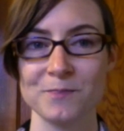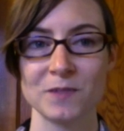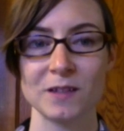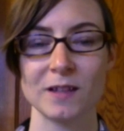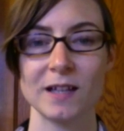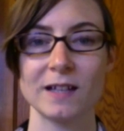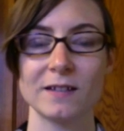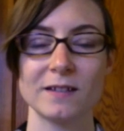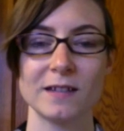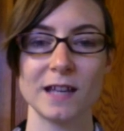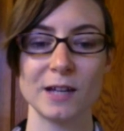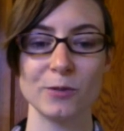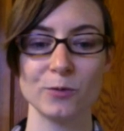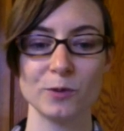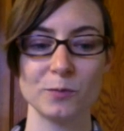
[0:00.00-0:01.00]
Like,
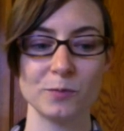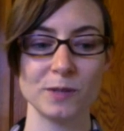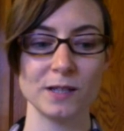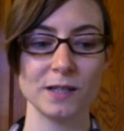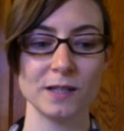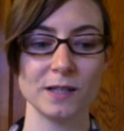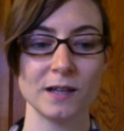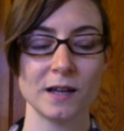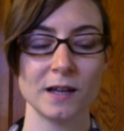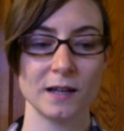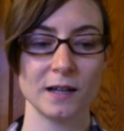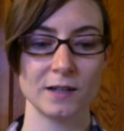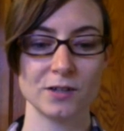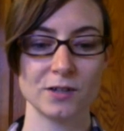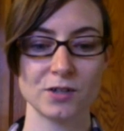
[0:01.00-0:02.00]
they would be
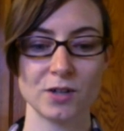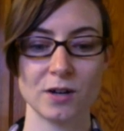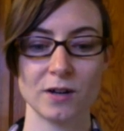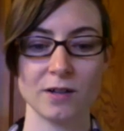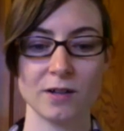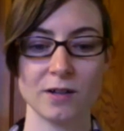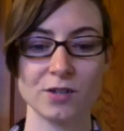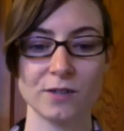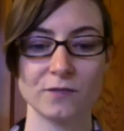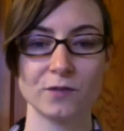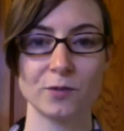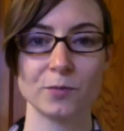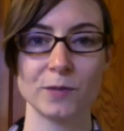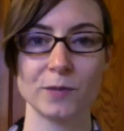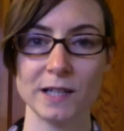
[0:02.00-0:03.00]
in charge of
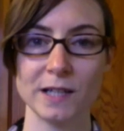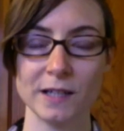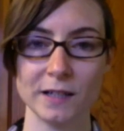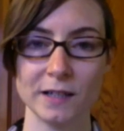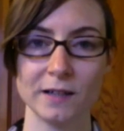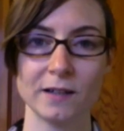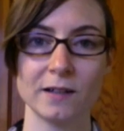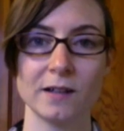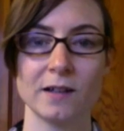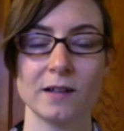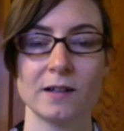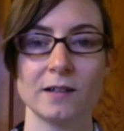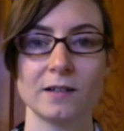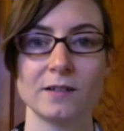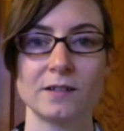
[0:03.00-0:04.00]
greeting
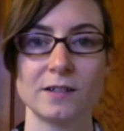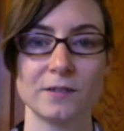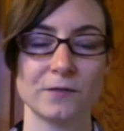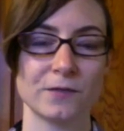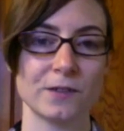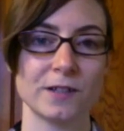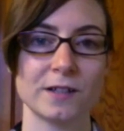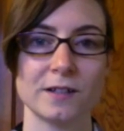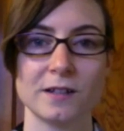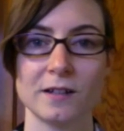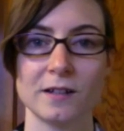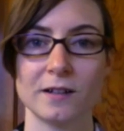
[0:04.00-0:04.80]
different